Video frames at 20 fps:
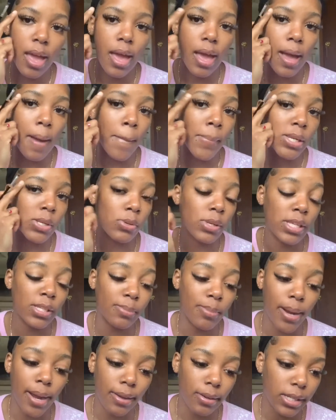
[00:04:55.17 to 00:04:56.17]
I'm gonna do this
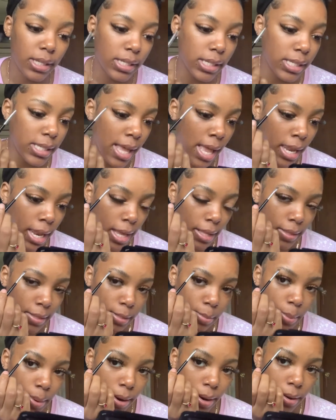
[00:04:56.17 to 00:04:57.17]
brow because I like this
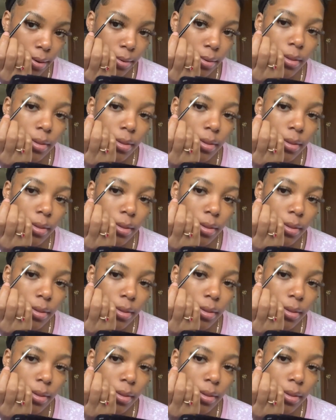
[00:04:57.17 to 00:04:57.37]
brow.